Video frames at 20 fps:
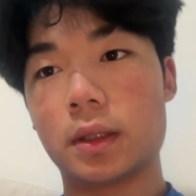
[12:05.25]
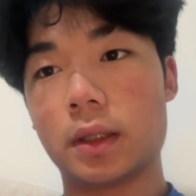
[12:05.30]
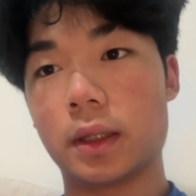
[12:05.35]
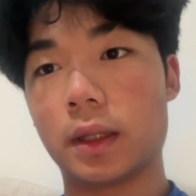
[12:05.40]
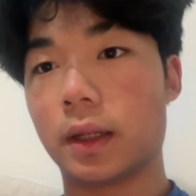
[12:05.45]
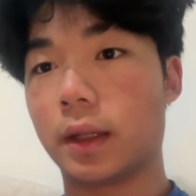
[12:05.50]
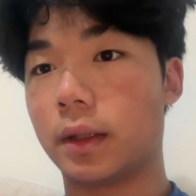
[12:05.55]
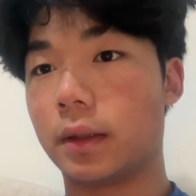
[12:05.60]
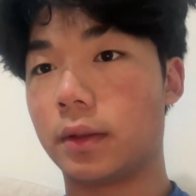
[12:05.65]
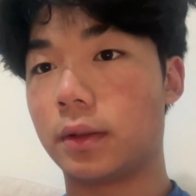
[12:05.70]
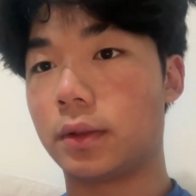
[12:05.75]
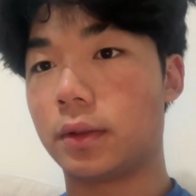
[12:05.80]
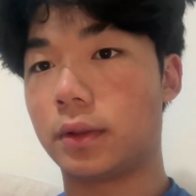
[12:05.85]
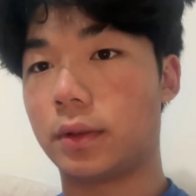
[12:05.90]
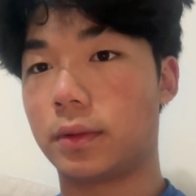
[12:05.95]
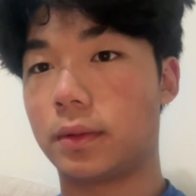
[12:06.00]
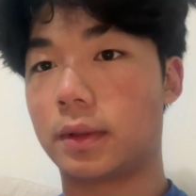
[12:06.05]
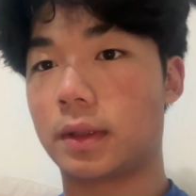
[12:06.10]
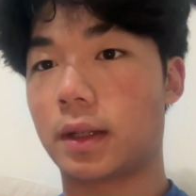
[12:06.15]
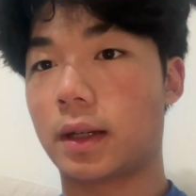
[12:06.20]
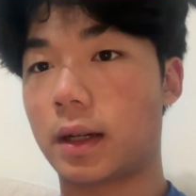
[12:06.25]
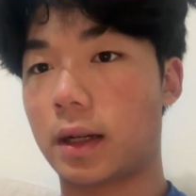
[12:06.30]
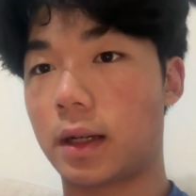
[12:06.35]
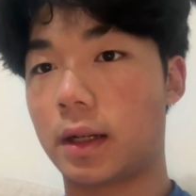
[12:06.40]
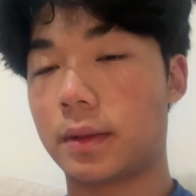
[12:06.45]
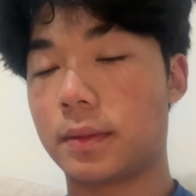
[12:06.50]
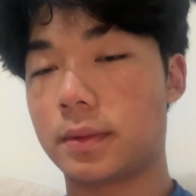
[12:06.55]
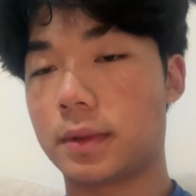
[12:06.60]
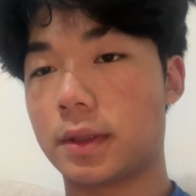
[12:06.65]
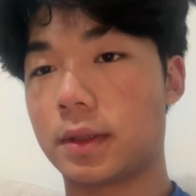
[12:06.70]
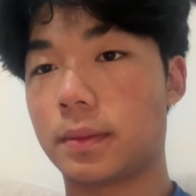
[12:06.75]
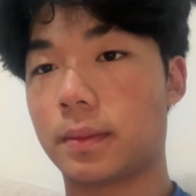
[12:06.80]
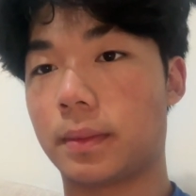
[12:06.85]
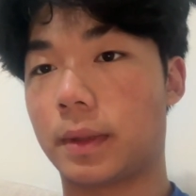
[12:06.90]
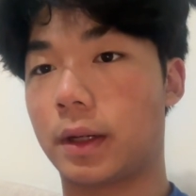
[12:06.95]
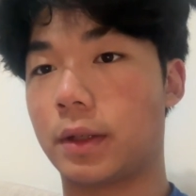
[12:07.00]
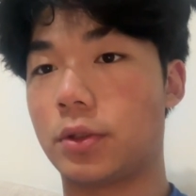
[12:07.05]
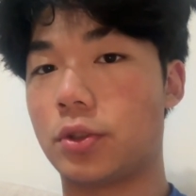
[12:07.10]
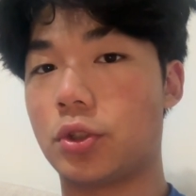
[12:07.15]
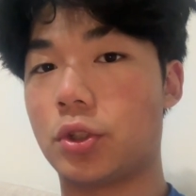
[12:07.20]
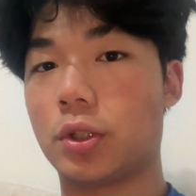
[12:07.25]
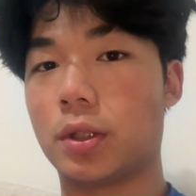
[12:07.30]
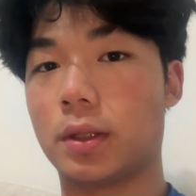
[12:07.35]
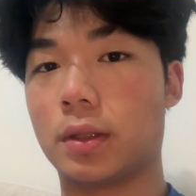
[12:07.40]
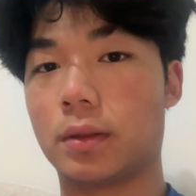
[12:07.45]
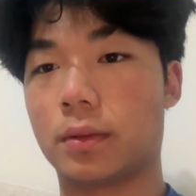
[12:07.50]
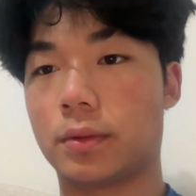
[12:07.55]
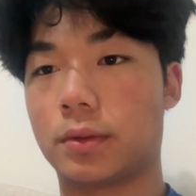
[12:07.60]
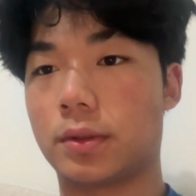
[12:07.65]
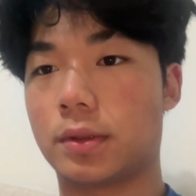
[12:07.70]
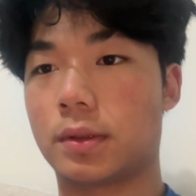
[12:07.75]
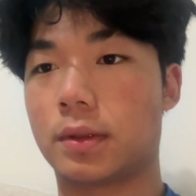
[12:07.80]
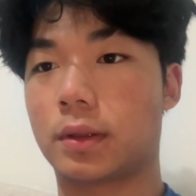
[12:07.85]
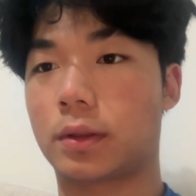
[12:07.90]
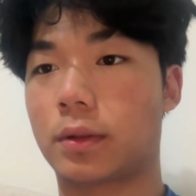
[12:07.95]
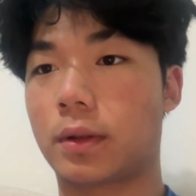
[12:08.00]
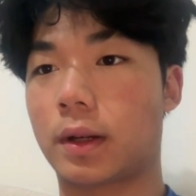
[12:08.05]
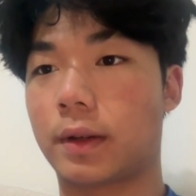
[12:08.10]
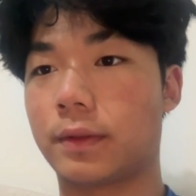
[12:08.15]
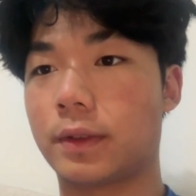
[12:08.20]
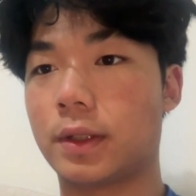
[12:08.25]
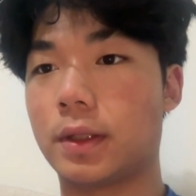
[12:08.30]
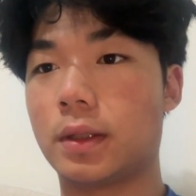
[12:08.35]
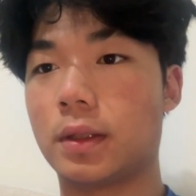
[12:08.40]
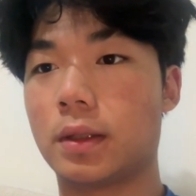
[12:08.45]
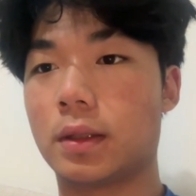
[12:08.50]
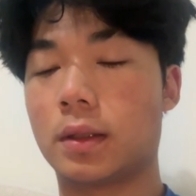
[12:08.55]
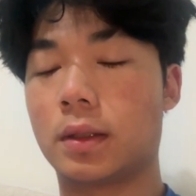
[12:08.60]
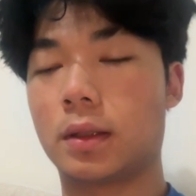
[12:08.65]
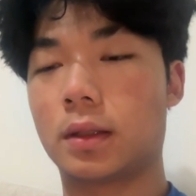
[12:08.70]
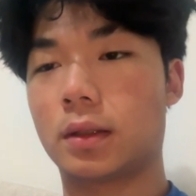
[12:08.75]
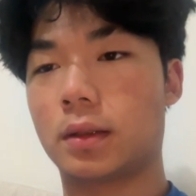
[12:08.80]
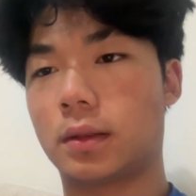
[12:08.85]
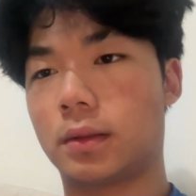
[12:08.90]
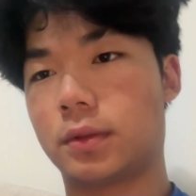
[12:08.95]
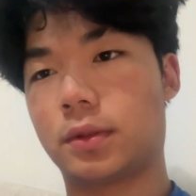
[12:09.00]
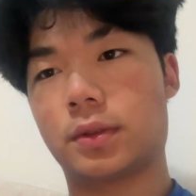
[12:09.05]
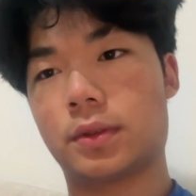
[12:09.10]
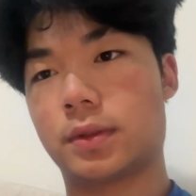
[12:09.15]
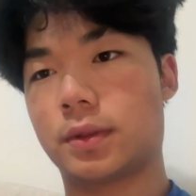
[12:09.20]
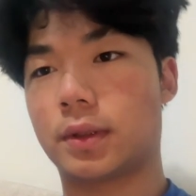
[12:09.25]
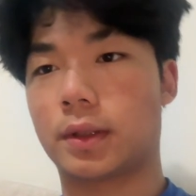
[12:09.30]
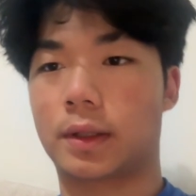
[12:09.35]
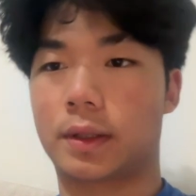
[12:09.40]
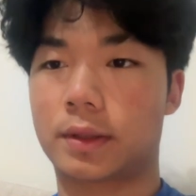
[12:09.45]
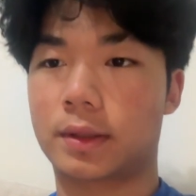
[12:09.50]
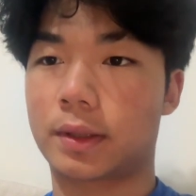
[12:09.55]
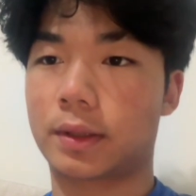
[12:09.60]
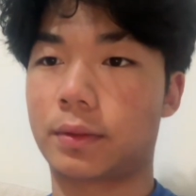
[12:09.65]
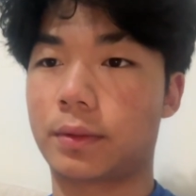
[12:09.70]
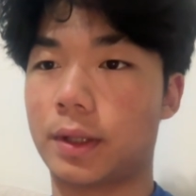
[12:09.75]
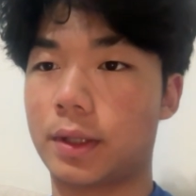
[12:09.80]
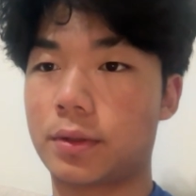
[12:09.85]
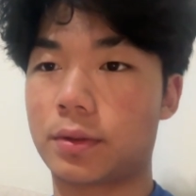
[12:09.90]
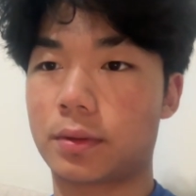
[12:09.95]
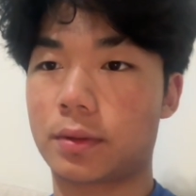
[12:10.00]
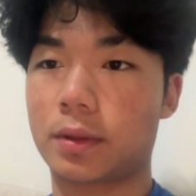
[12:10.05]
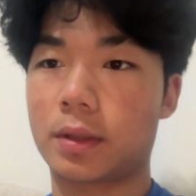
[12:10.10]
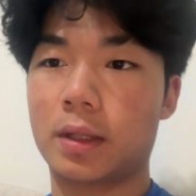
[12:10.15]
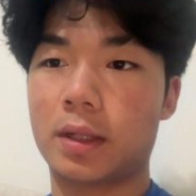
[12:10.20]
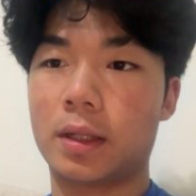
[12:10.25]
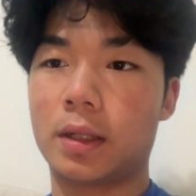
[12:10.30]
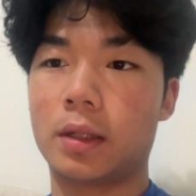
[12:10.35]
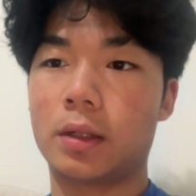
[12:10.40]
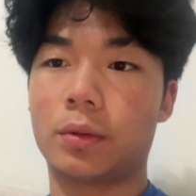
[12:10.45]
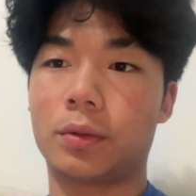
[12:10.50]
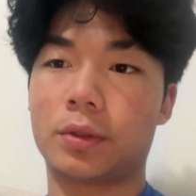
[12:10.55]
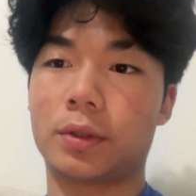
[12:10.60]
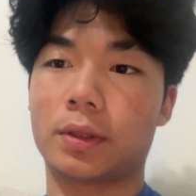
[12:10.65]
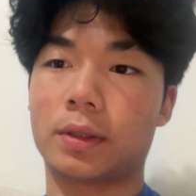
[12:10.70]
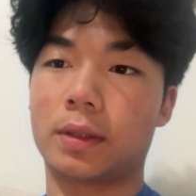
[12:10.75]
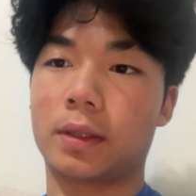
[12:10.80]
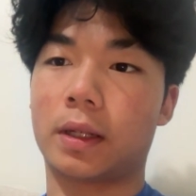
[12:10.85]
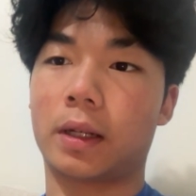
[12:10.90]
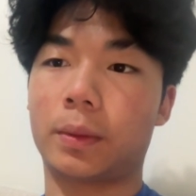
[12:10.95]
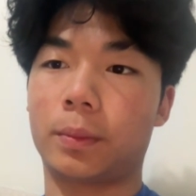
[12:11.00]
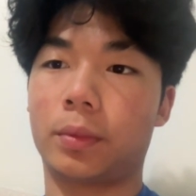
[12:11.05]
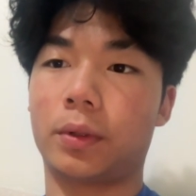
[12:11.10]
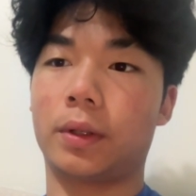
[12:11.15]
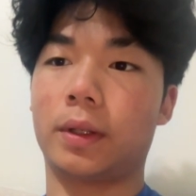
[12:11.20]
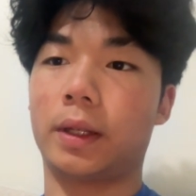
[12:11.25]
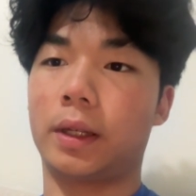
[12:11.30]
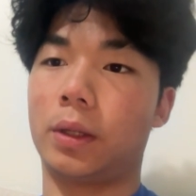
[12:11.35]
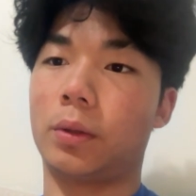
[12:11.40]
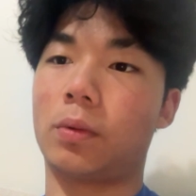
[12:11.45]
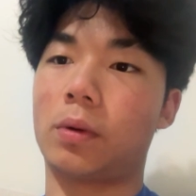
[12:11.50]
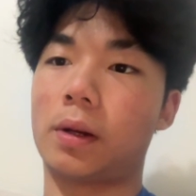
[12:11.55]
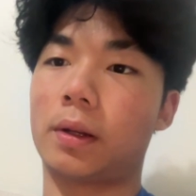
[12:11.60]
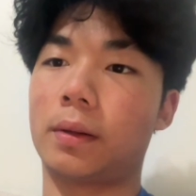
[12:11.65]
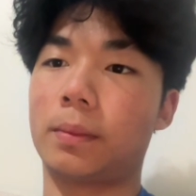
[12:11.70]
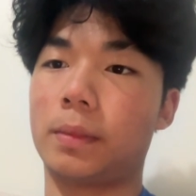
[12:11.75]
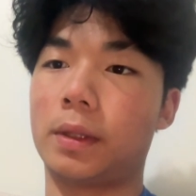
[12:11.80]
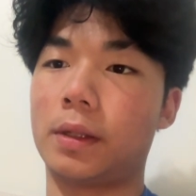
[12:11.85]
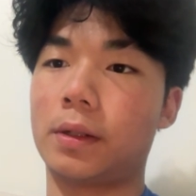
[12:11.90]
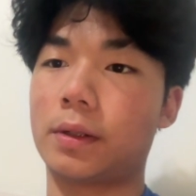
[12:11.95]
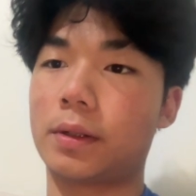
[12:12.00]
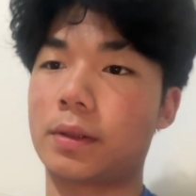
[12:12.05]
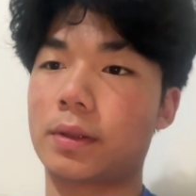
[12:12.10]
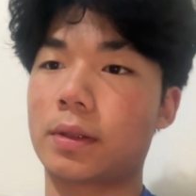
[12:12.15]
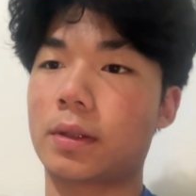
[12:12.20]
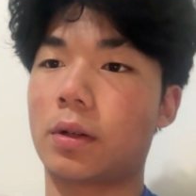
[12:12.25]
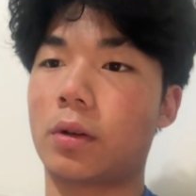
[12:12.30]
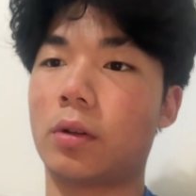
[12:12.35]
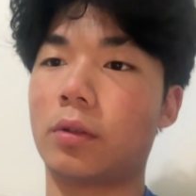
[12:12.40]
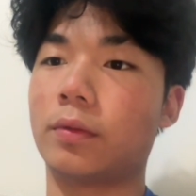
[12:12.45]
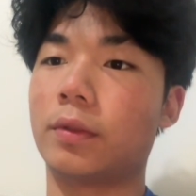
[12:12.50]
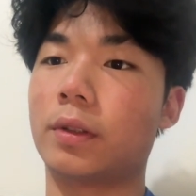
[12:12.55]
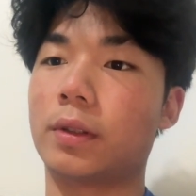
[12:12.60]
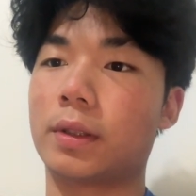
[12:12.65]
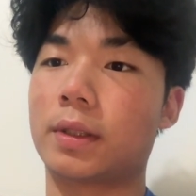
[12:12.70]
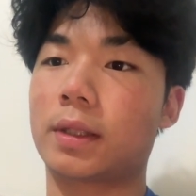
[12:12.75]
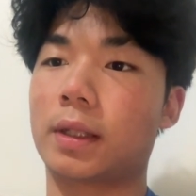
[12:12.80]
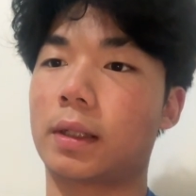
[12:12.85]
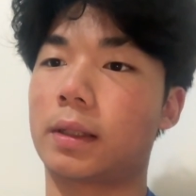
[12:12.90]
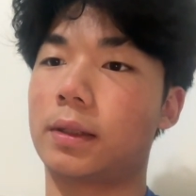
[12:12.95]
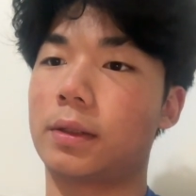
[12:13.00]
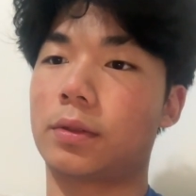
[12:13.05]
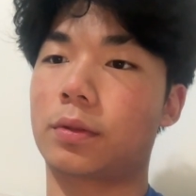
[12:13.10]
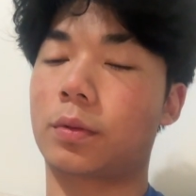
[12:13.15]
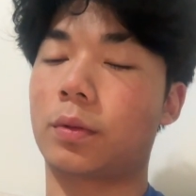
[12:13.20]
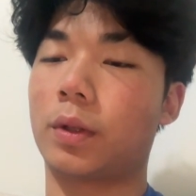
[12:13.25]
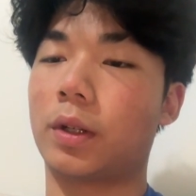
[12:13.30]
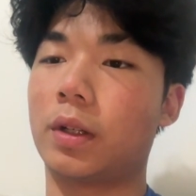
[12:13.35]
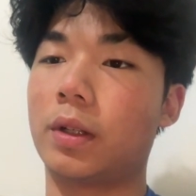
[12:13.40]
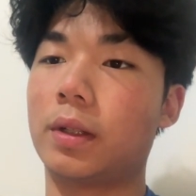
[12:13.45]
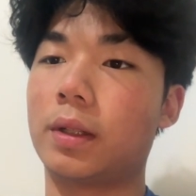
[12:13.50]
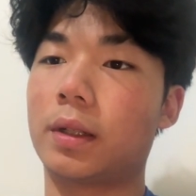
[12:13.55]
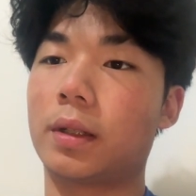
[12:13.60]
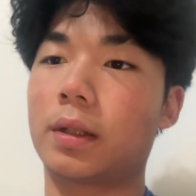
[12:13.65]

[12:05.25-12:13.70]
and then you times it by G, which is the gravity, which is the acceleration, which is 9.81 meters over a second squared.